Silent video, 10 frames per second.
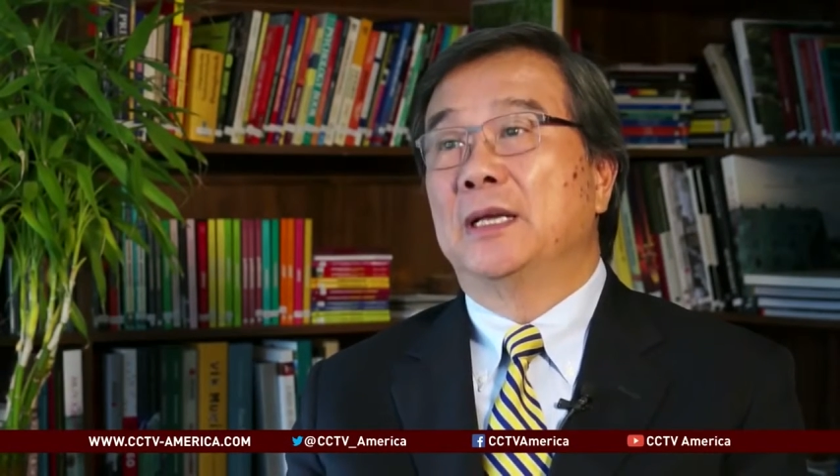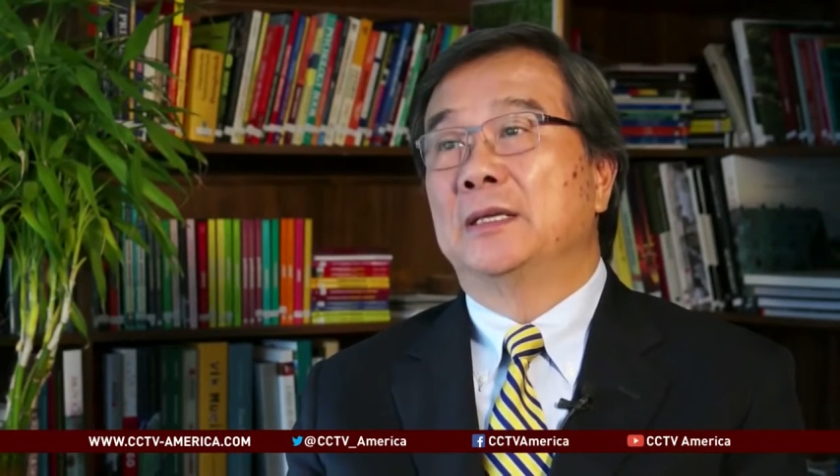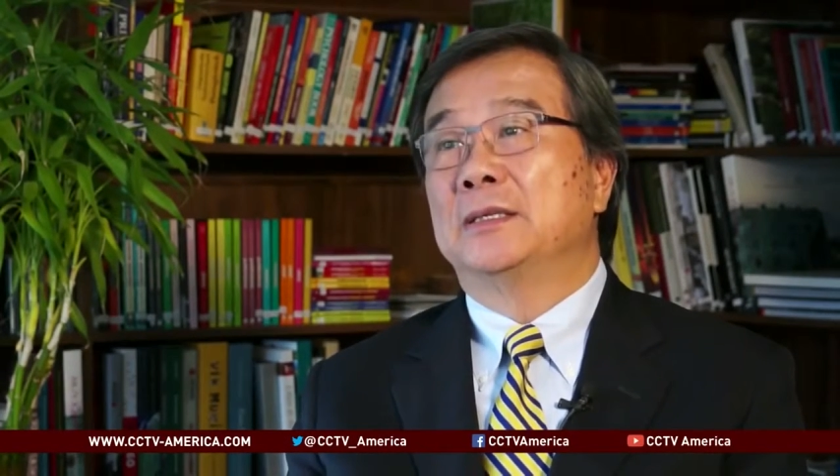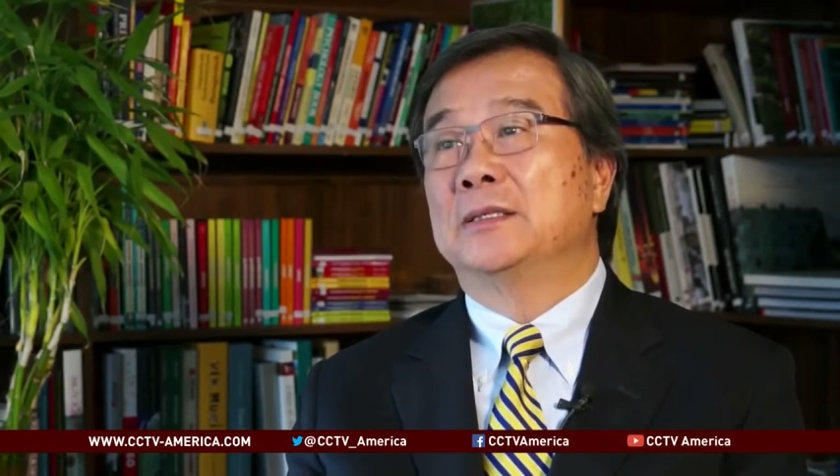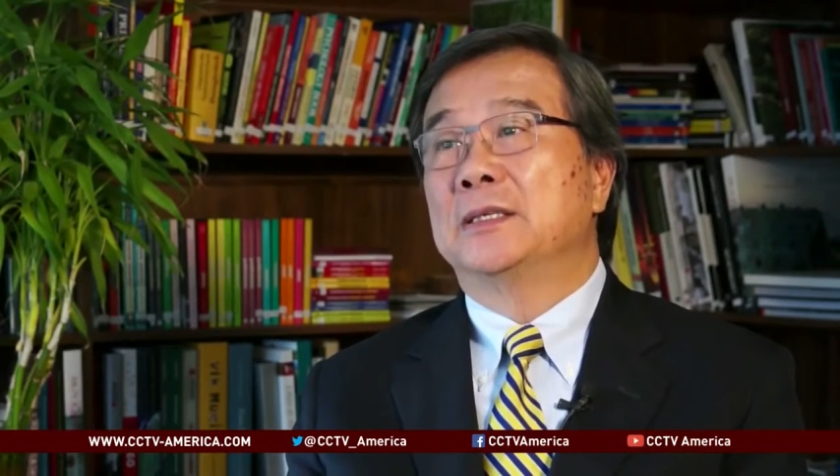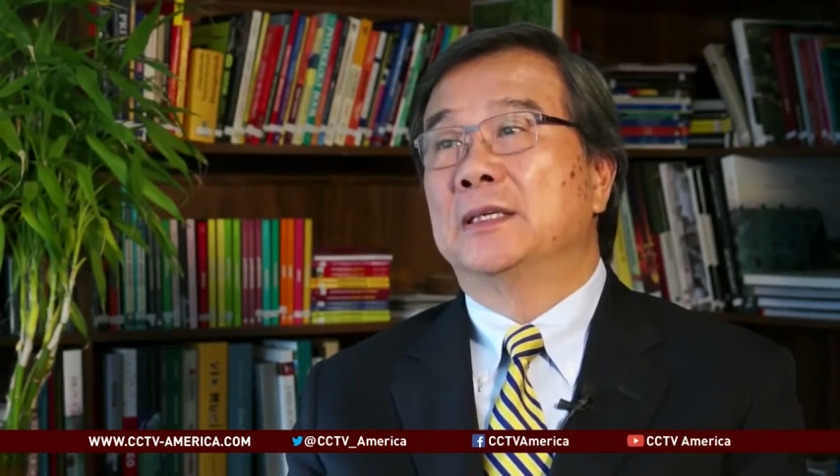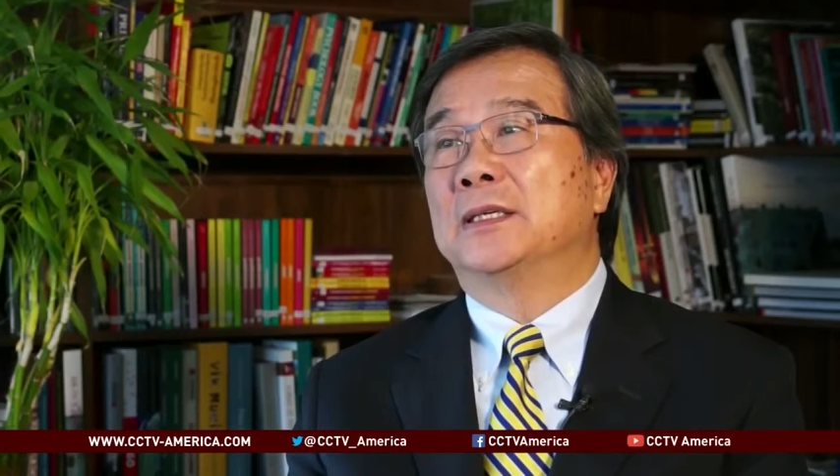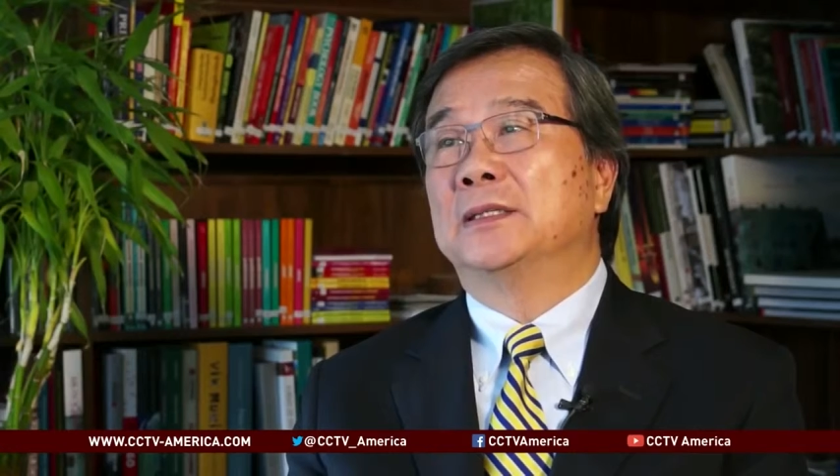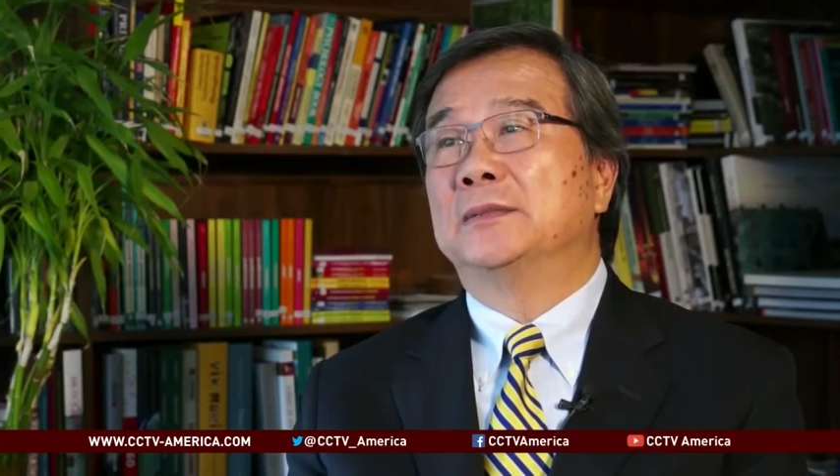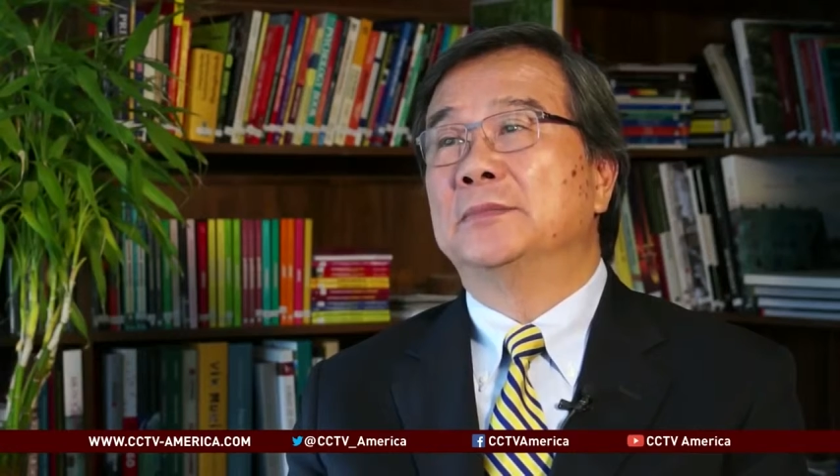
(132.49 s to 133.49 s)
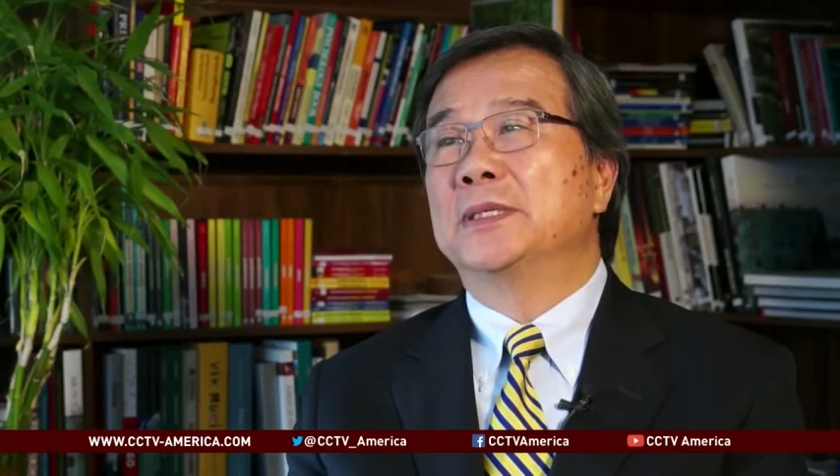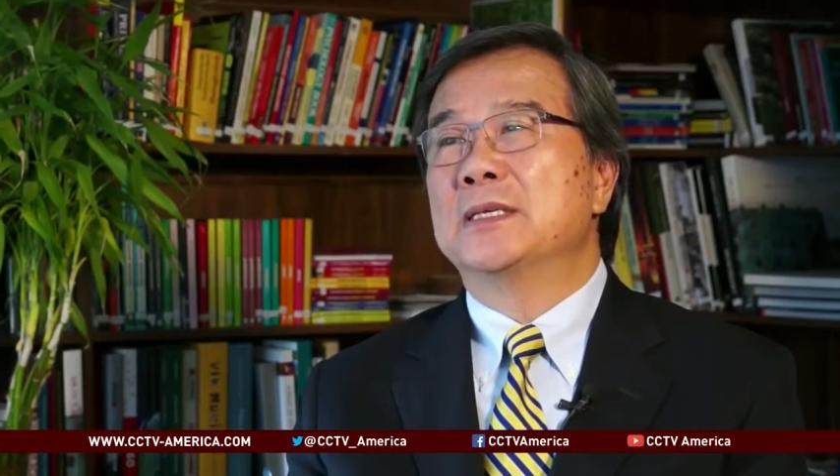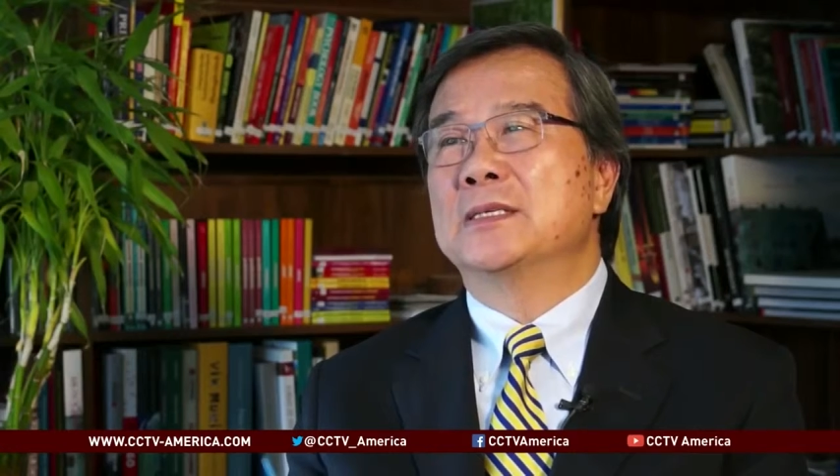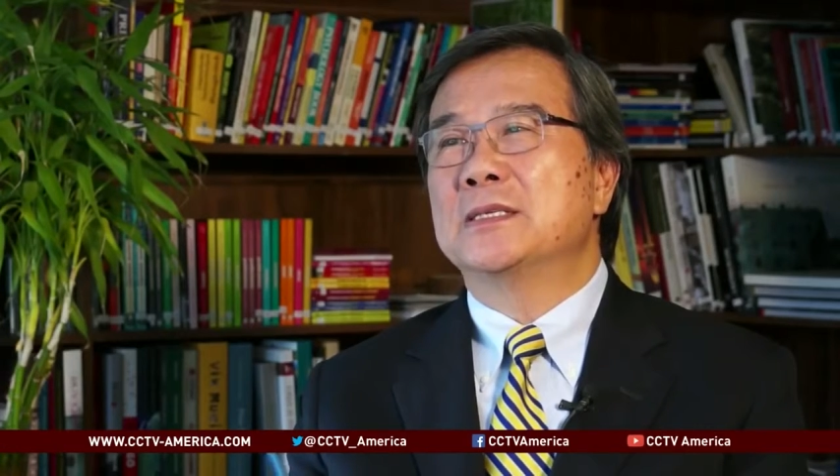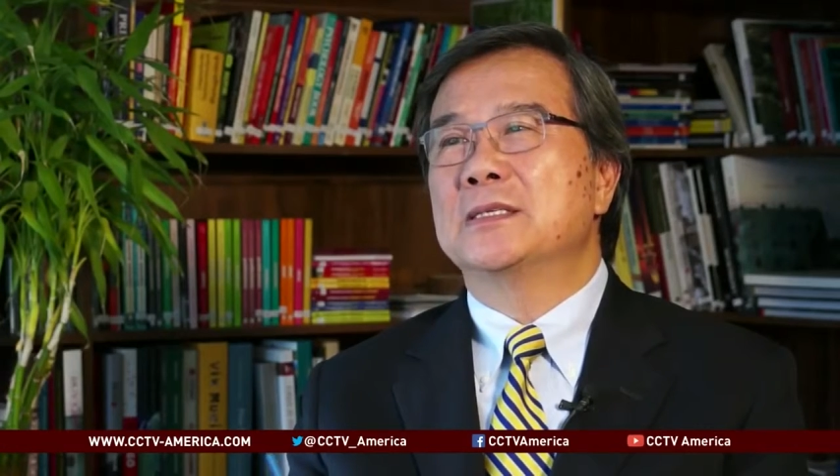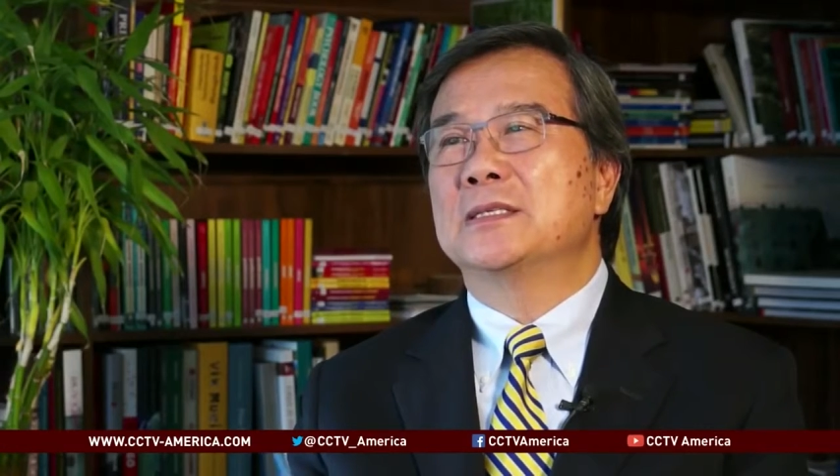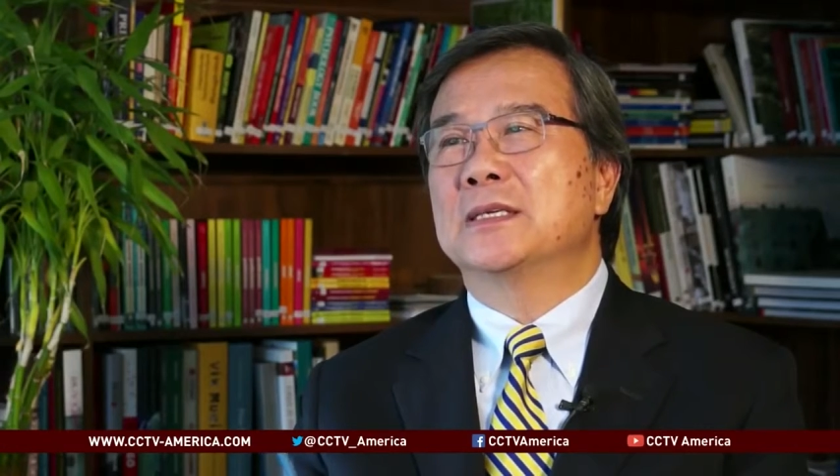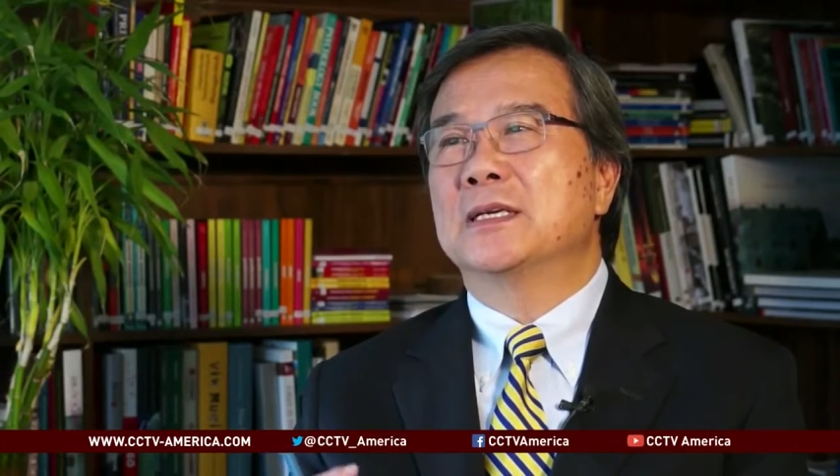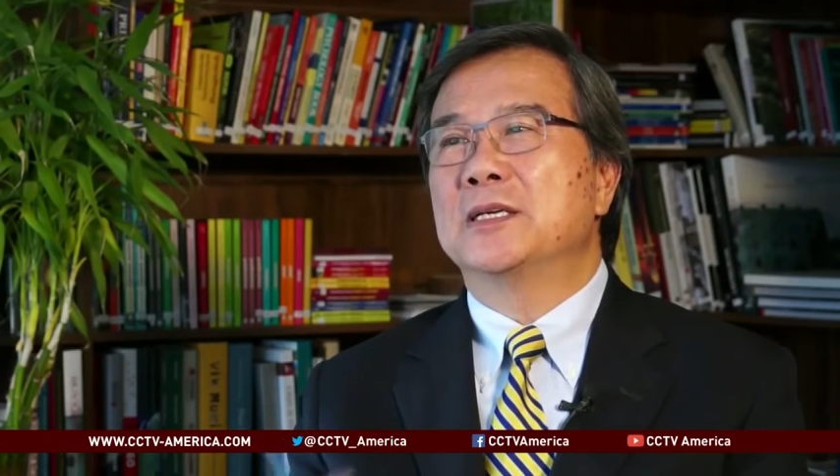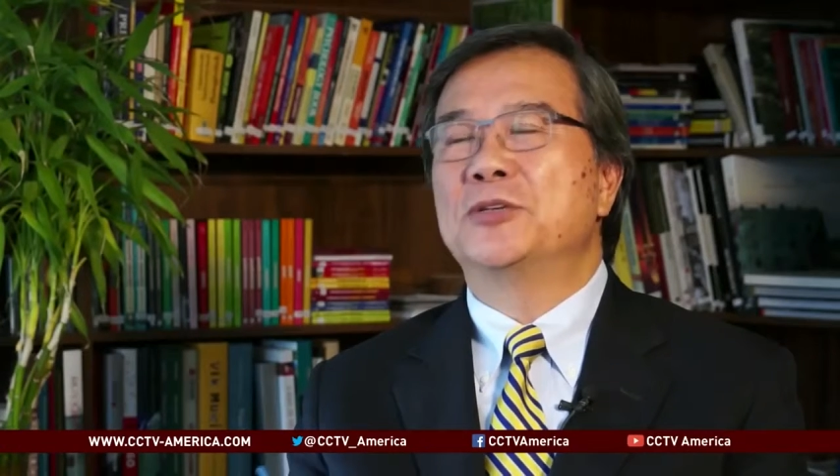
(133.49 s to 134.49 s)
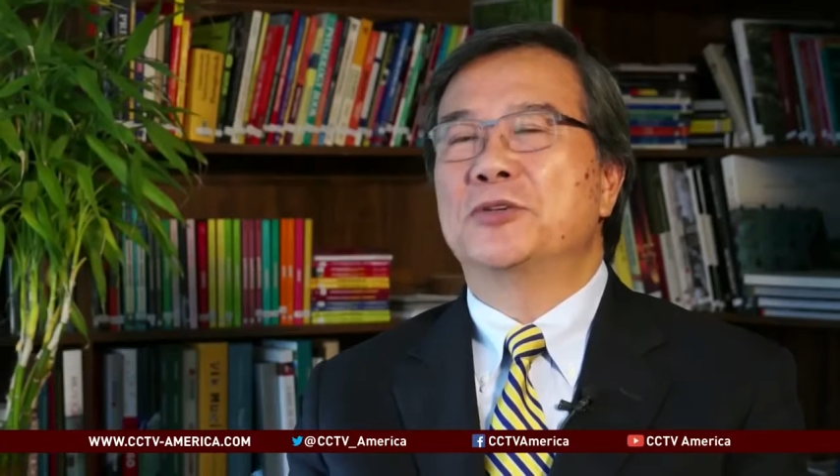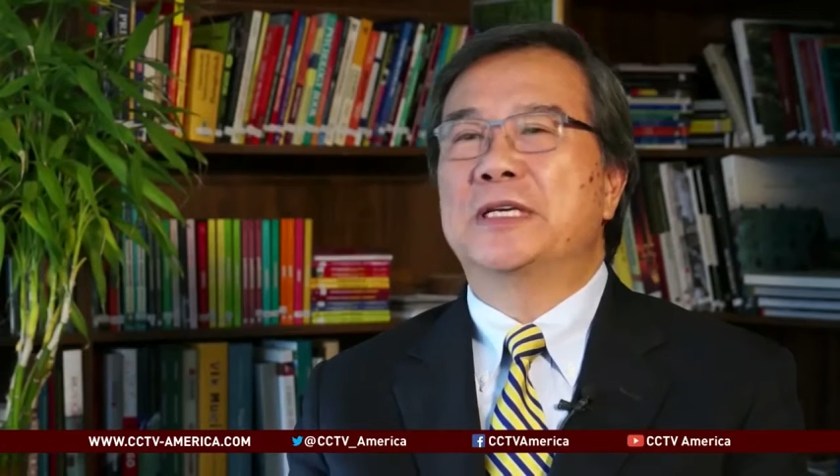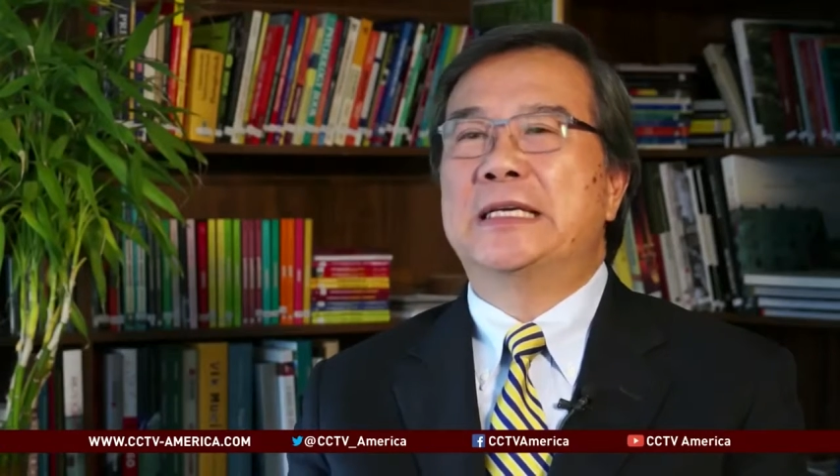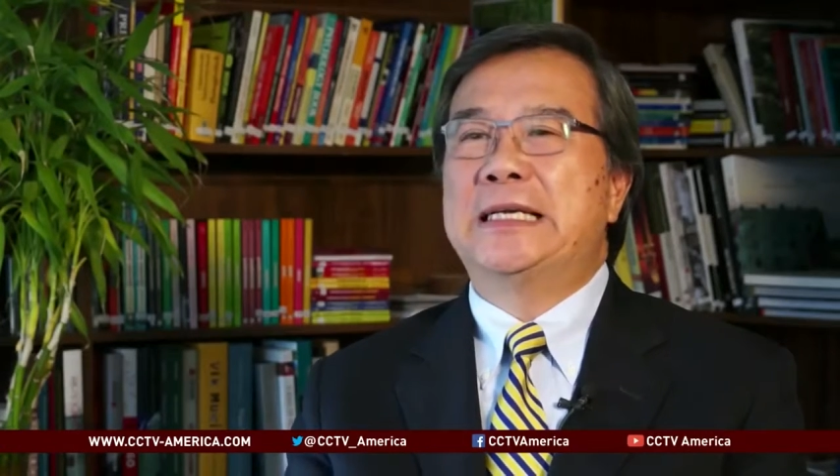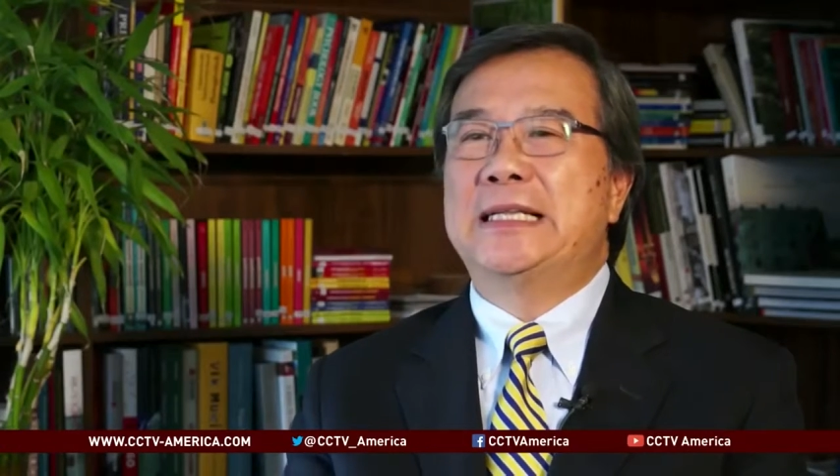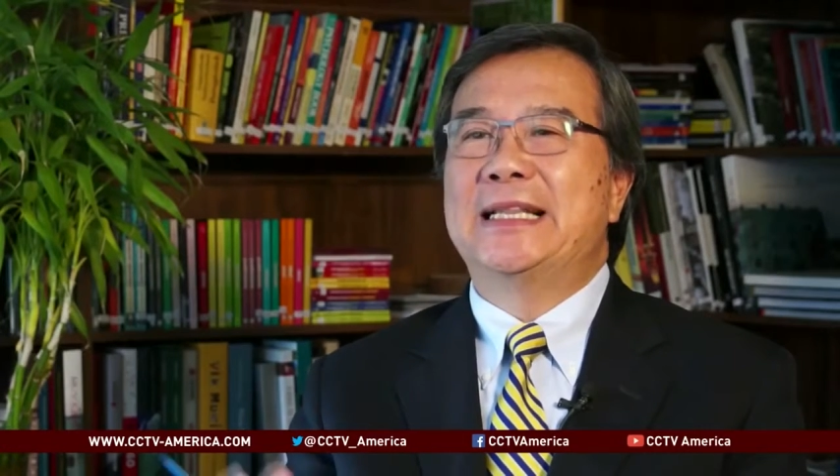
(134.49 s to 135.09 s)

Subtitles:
And because this is a country